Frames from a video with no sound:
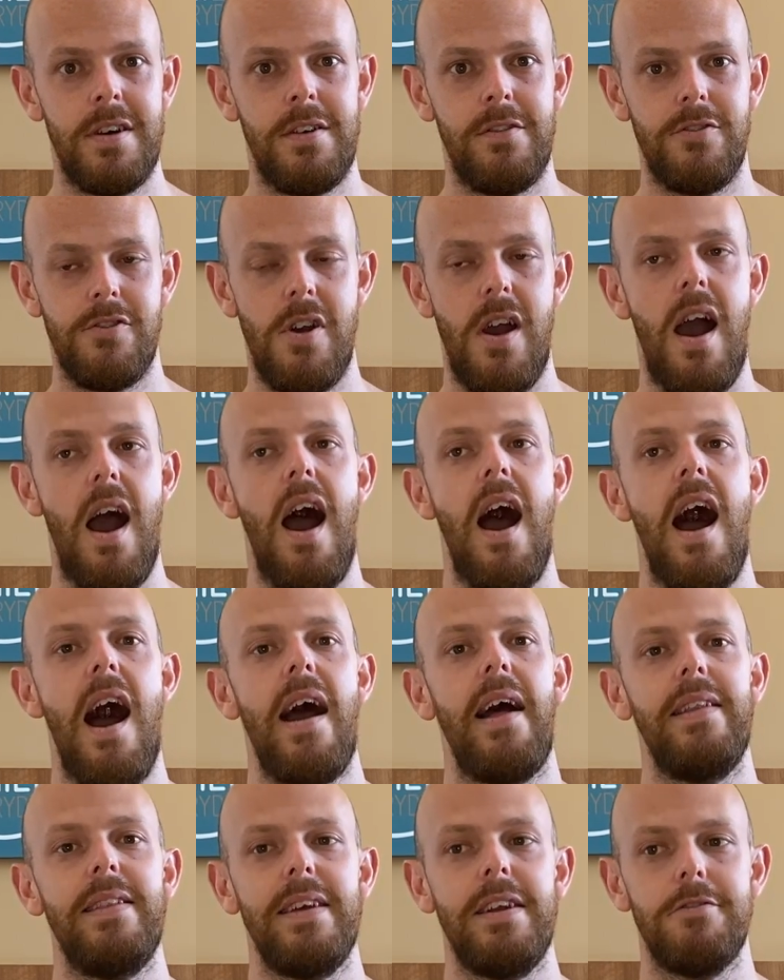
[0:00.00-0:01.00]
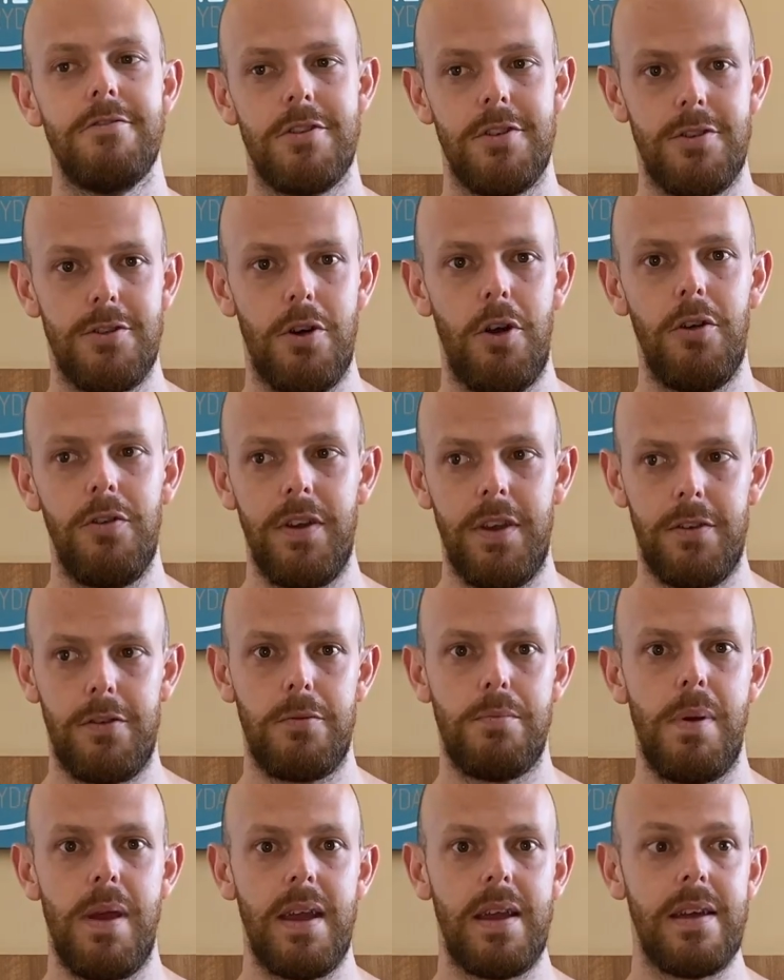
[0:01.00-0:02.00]
For a highly resolving
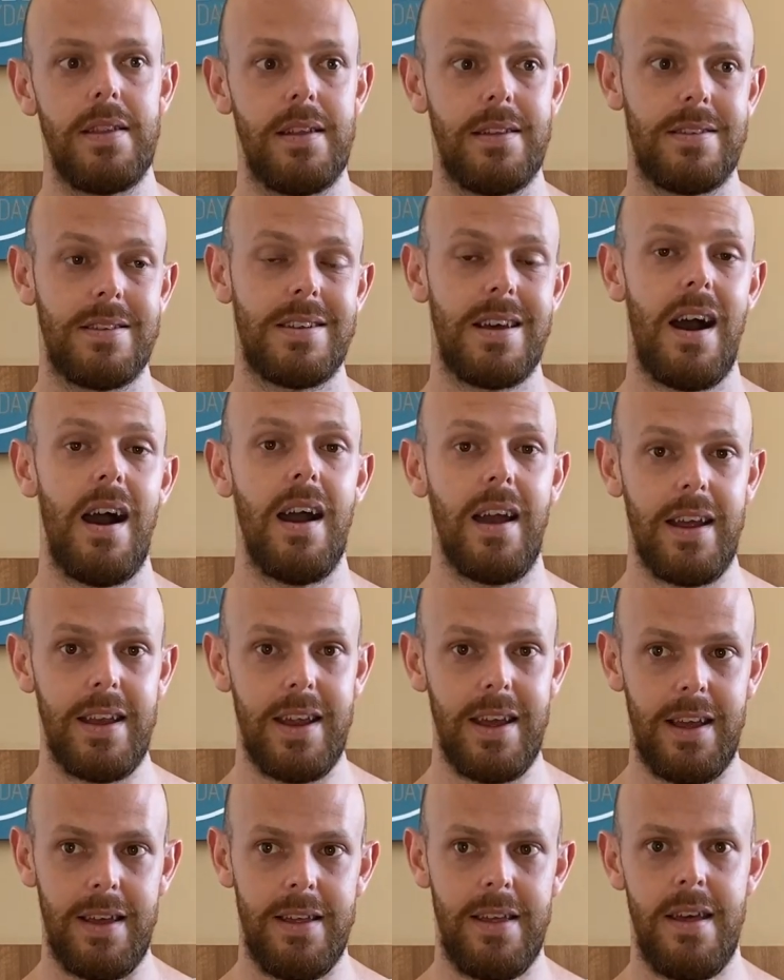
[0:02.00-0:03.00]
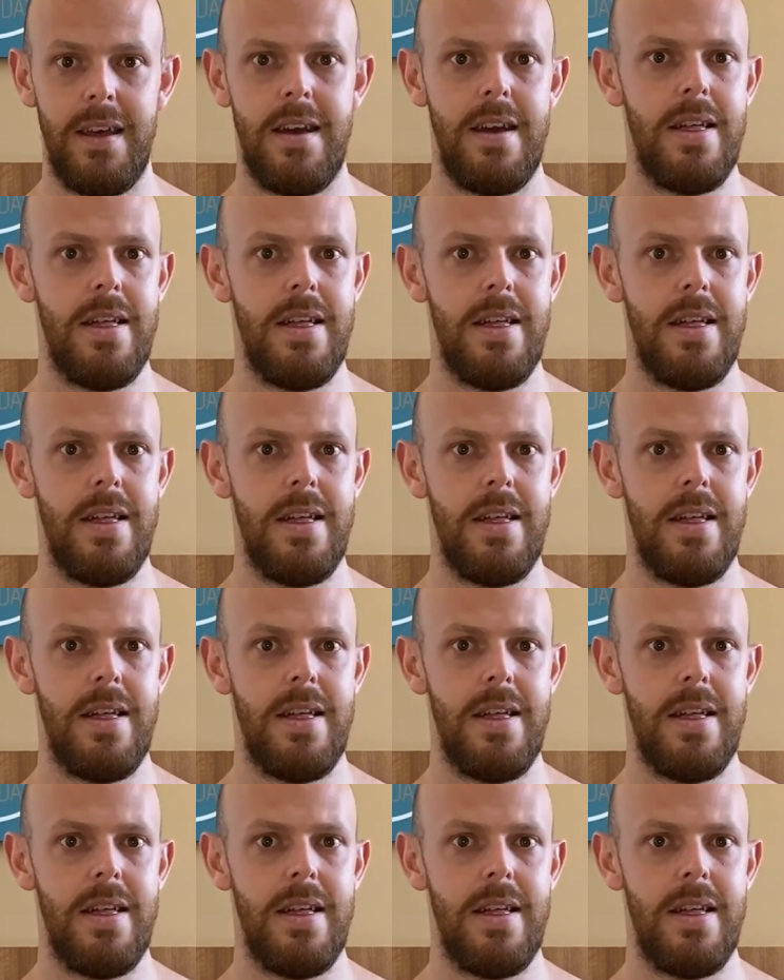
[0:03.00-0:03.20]
speaker that's targeting